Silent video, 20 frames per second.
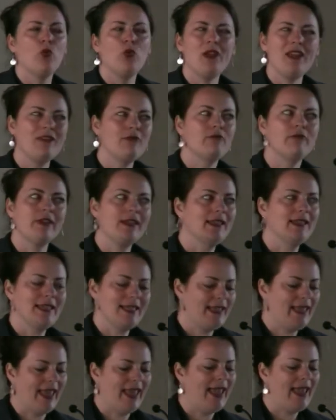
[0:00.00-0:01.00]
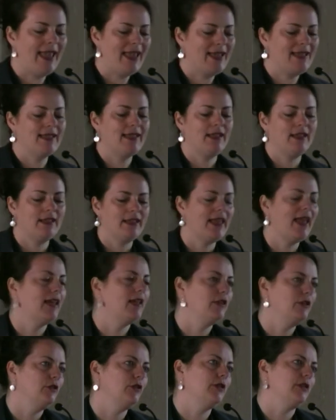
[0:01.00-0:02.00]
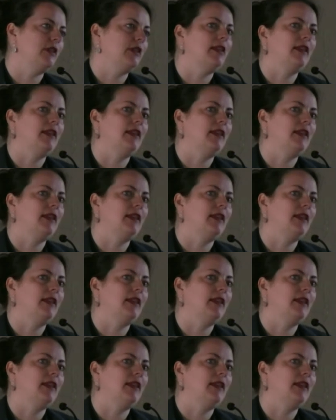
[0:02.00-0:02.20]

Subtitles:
We really can't get used